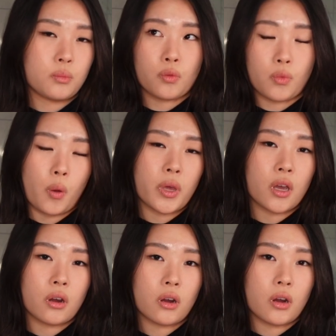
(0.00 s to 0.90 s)
throwing
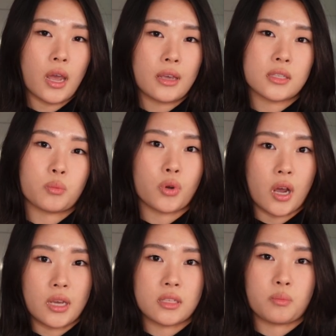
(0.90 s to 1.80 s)
her a
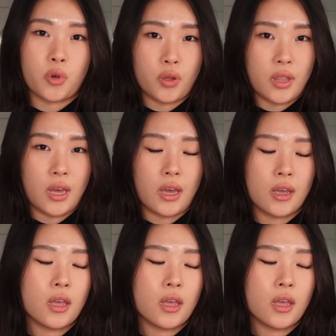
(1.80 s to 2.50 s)
surprise birthday.